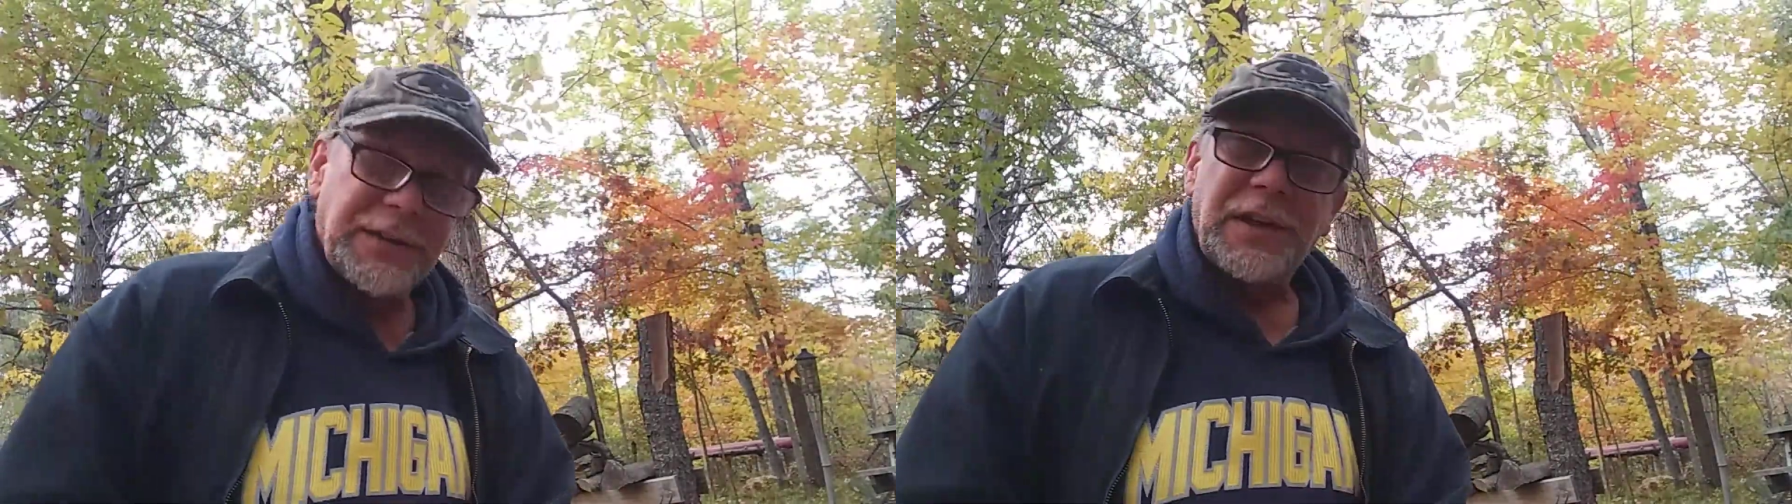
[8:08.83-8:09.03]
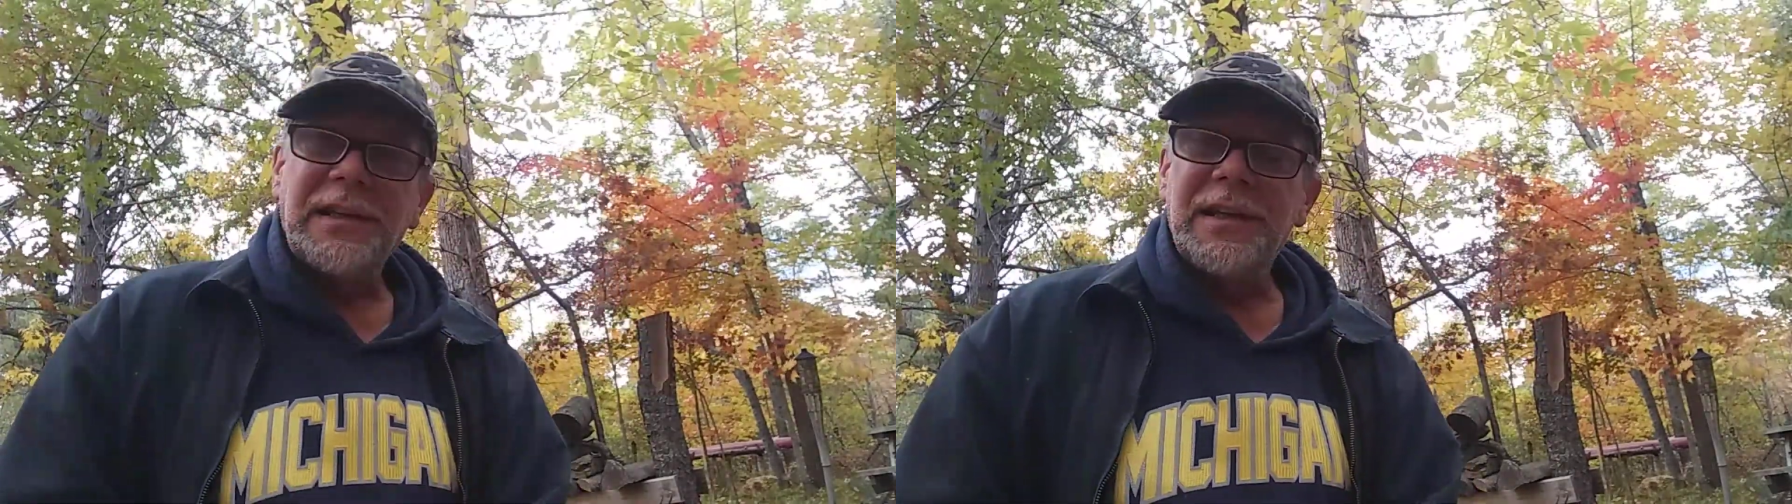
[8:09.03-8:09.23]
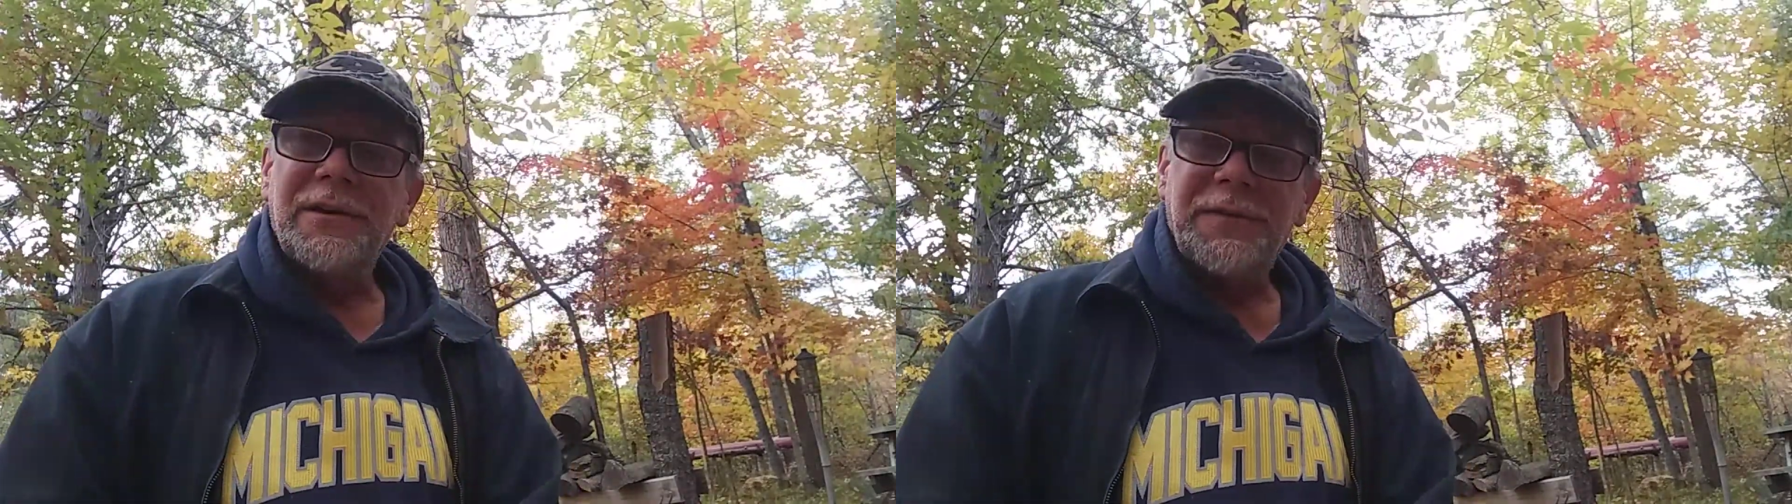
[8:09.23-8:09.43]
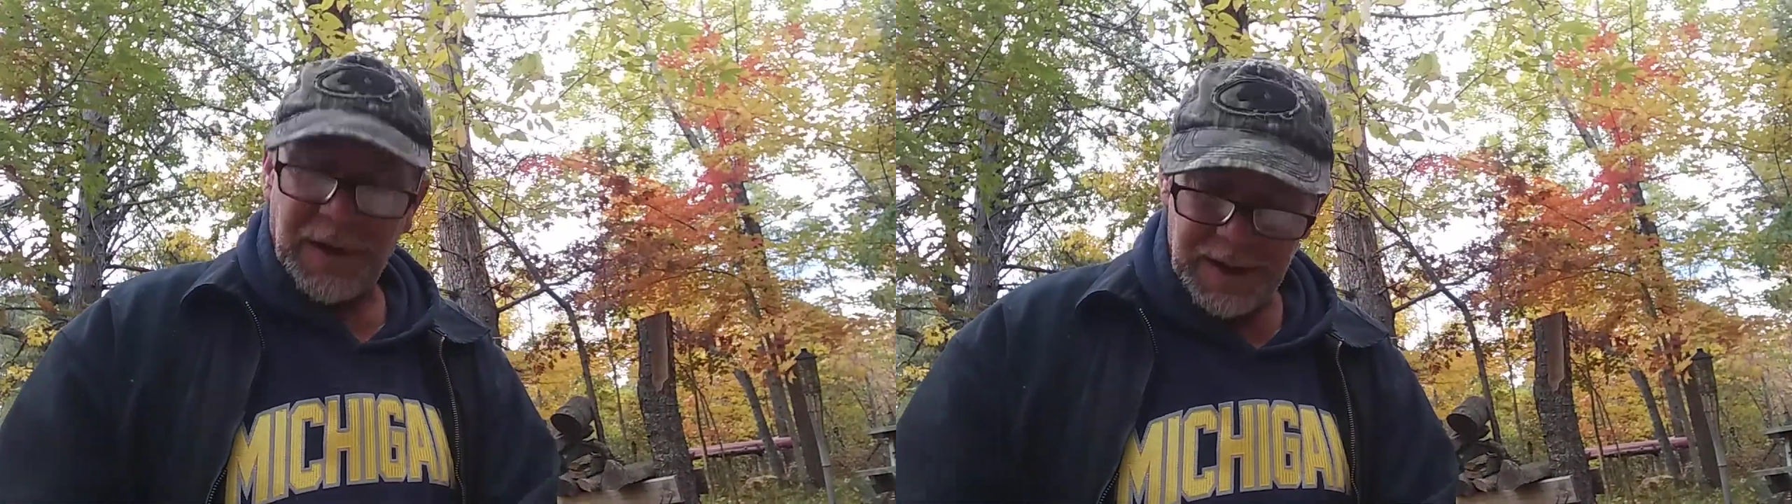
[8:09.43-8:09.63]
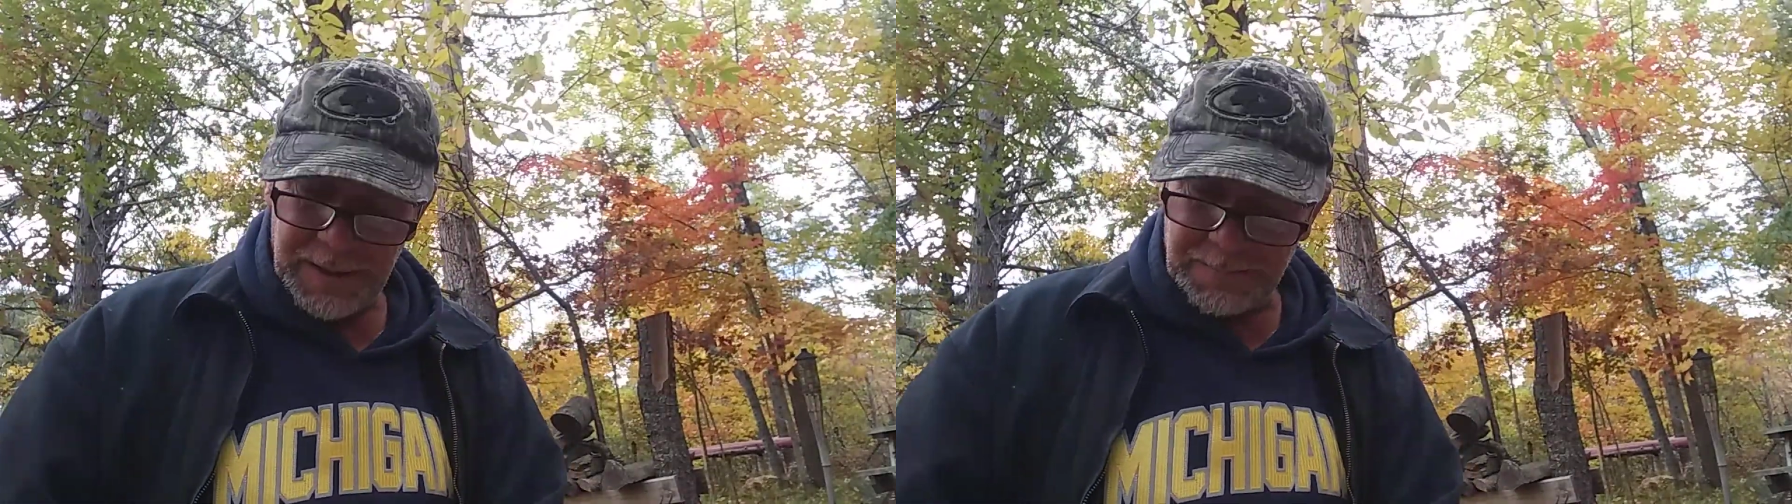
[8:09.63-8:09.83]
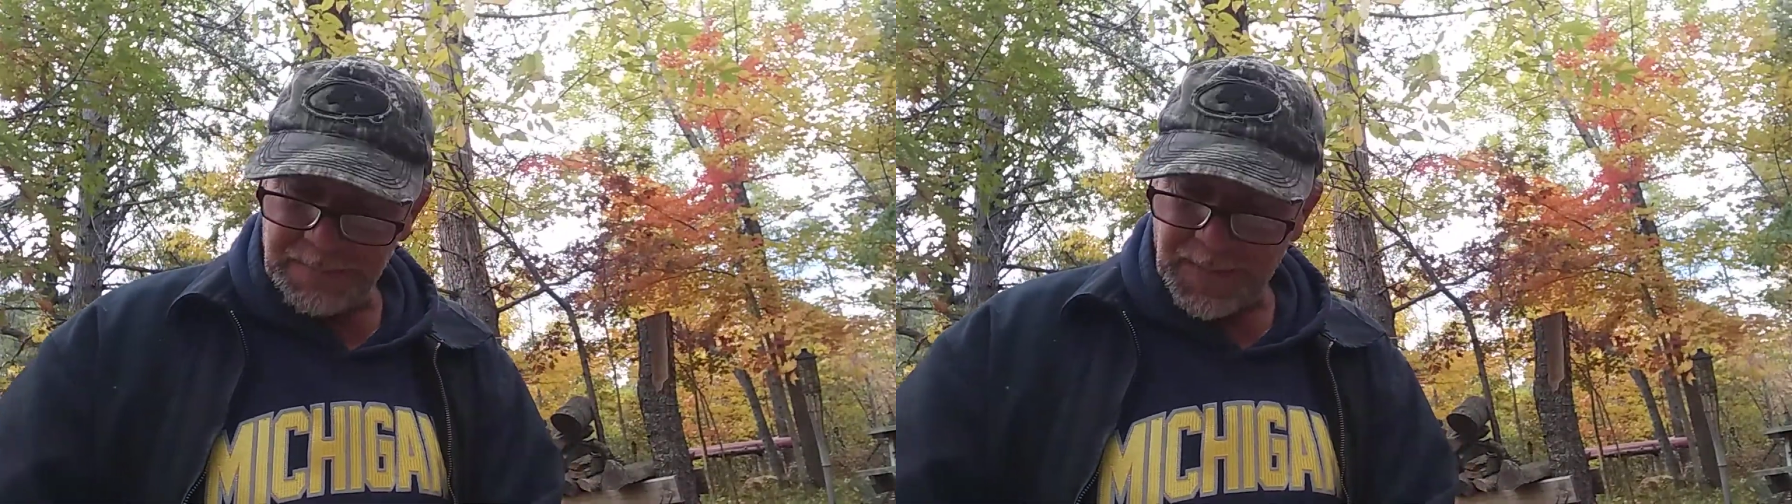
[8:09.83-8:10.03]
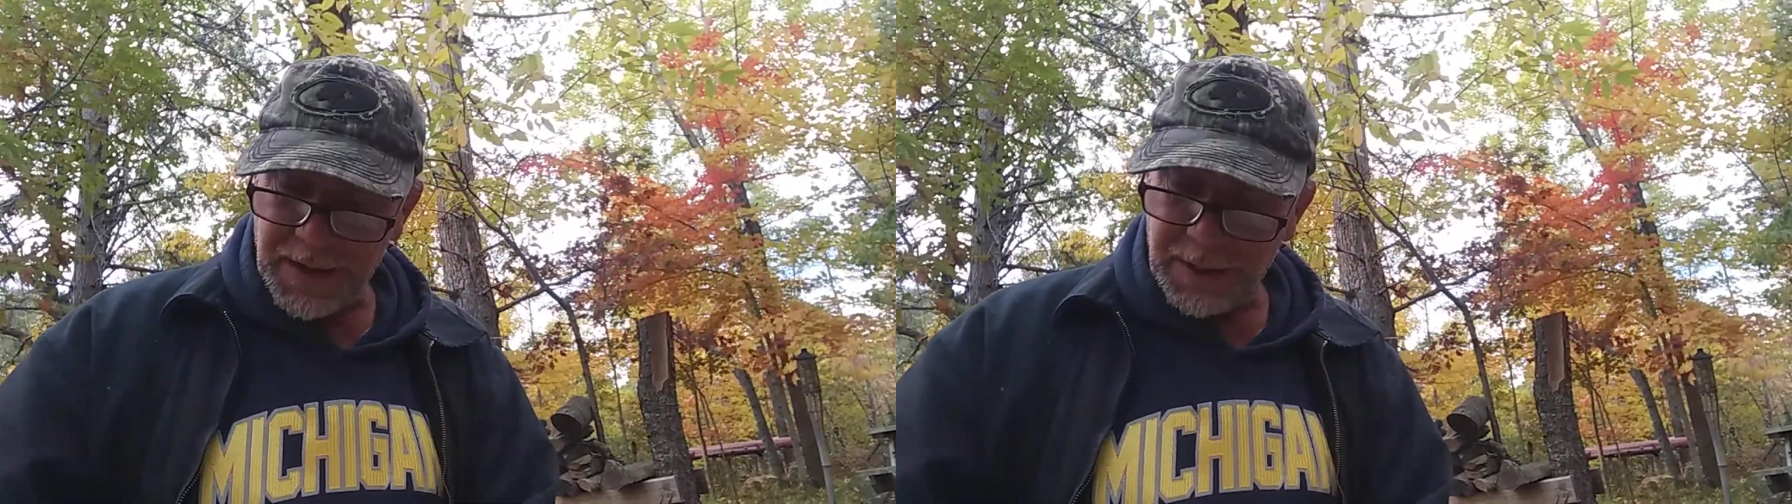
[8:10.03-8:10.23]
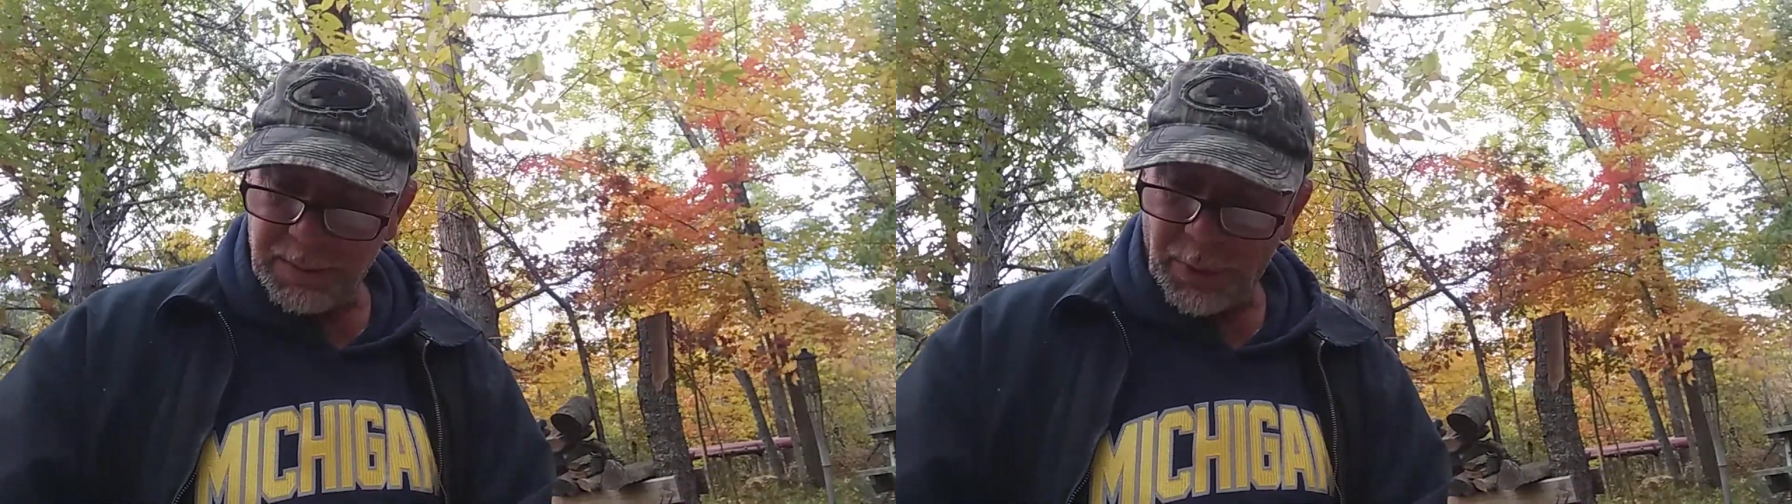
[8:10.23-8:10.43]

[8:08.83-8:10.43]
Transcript: to live in